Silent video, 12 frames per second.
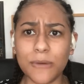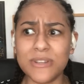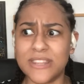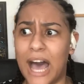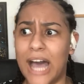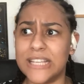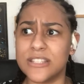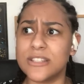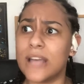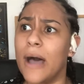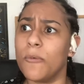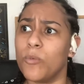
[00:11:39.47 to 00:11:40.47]
at with that is
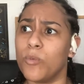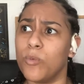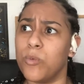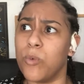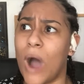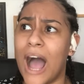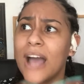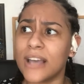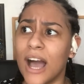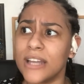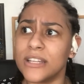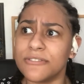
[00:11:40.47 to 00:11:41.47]
that I
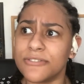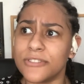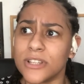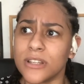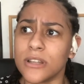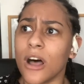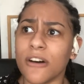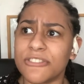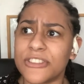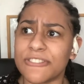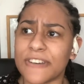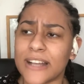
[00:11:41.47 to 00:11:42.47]
kind of
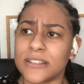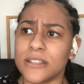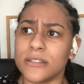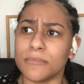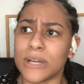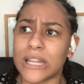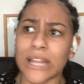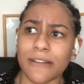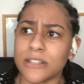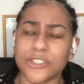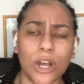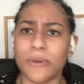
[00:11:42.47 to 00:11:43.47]
love the fact that
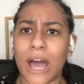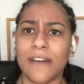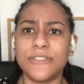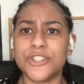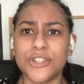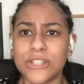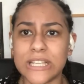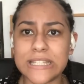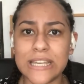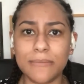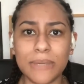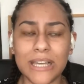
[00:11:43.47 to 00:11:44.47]
McLaren don't have a junior
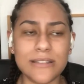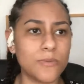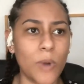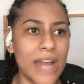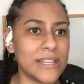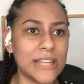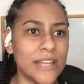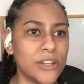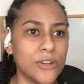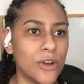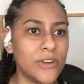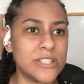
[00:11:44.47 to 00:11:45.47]
team, because where did
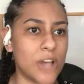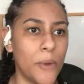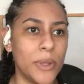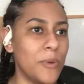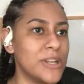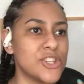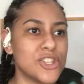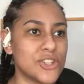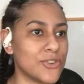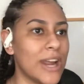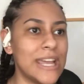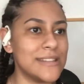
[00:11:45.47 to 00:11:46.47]
Lando Norris go? He went
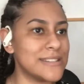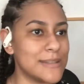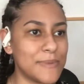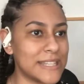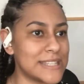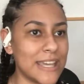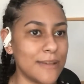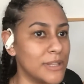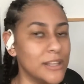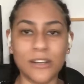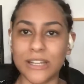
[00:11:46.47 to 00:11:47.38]
straight into the big team, and